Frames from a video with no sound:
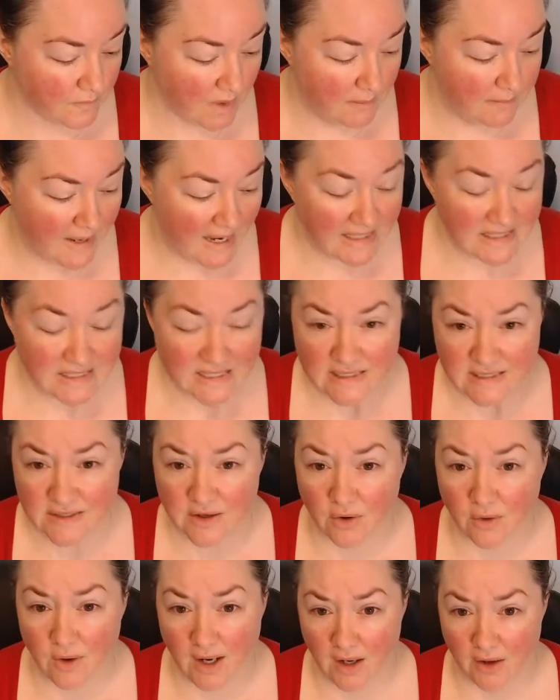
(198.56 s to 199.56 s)
back to this
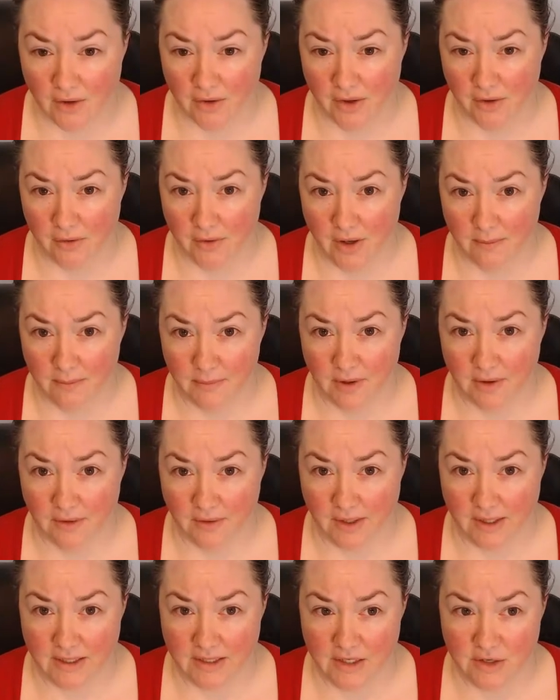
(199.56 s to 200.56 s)
oh hell no number,
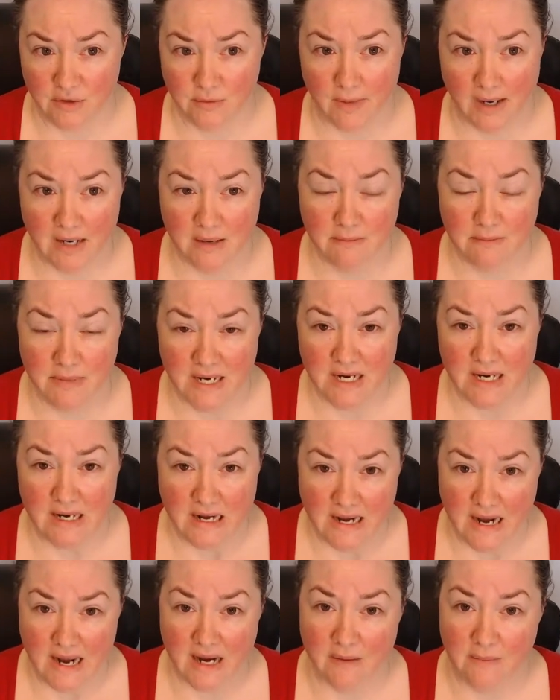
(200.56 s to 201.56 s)
like you might be
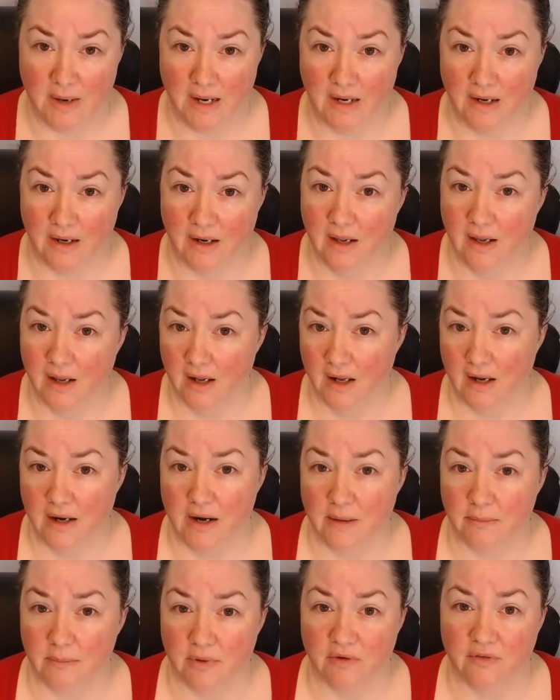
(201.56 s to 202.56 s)
naming a
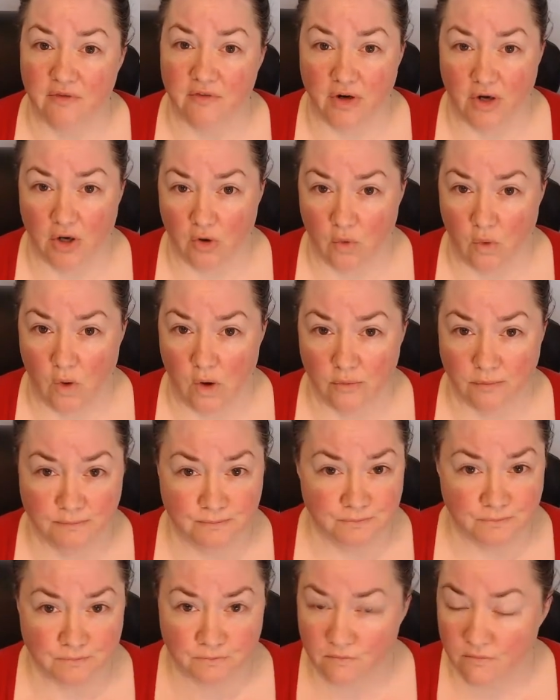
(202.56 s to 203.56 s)
number for your quote
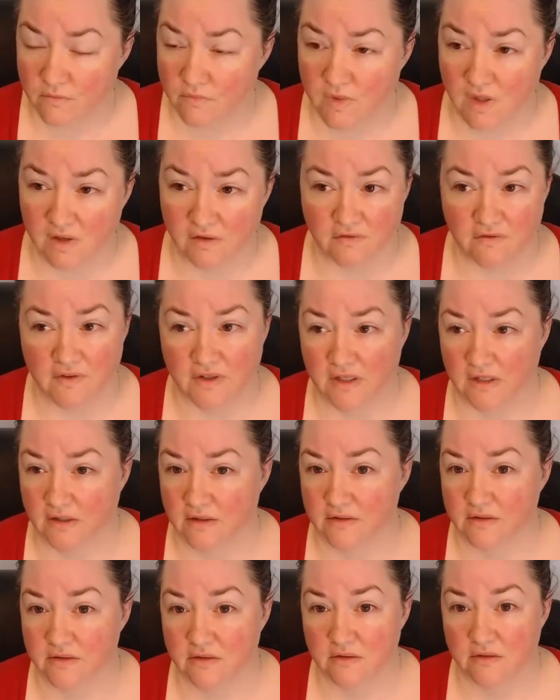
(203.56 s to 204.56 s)
that
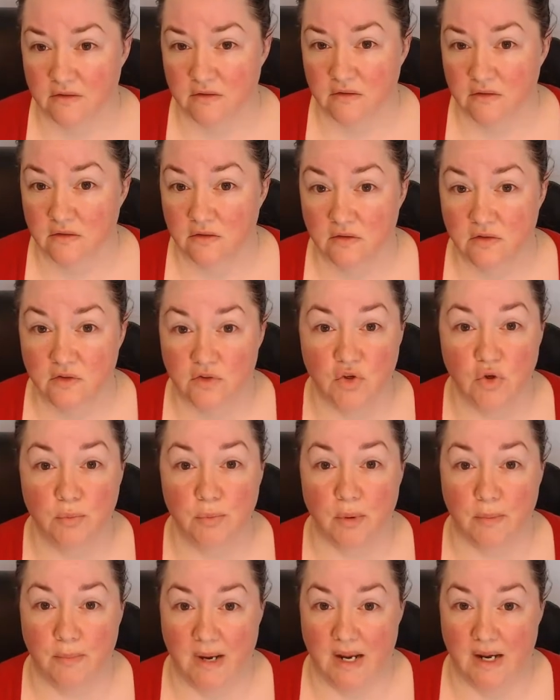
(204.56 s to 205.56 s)
feels
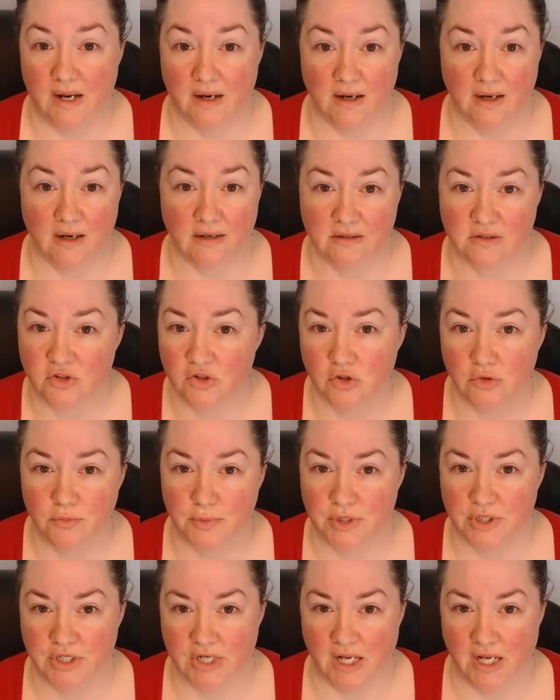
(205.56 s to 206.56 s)
super big and
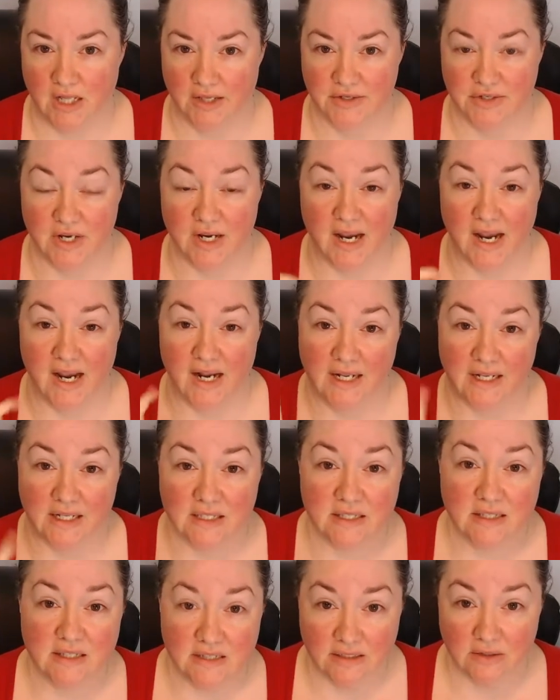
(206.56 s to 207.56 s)
super challenging and it
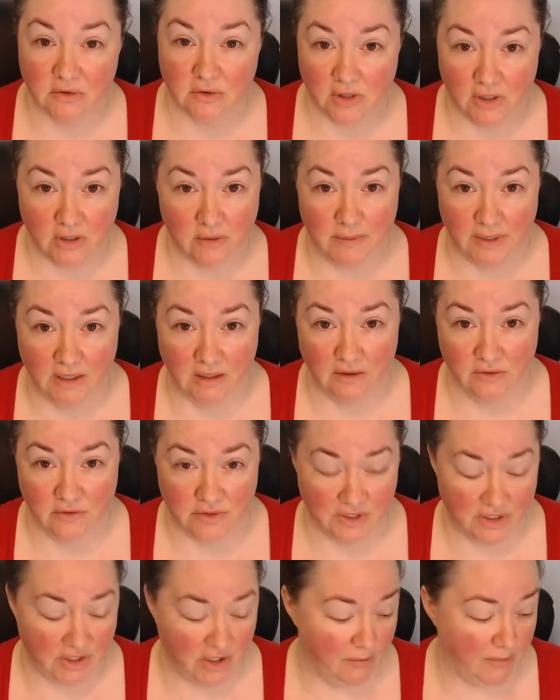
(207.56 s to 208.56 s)
still could be
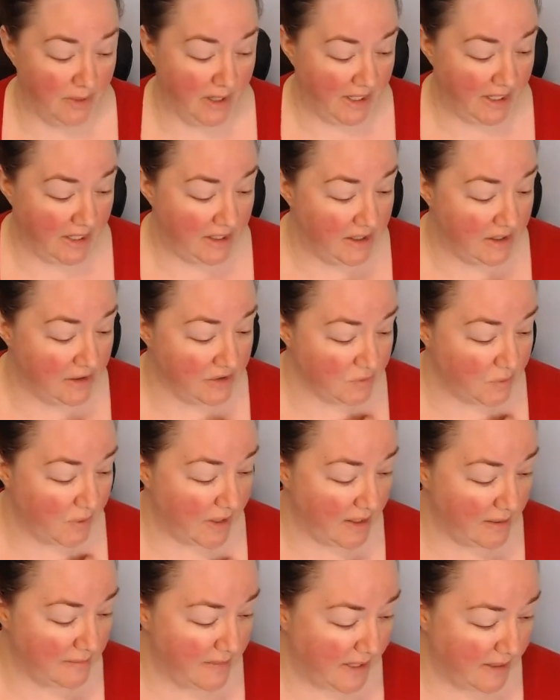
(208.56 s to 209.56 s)
losing you money. And here's what
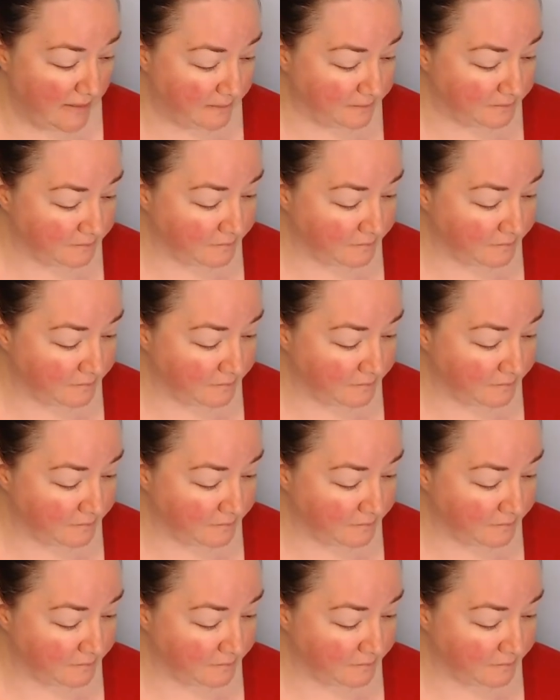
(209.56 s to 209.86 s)
I mean.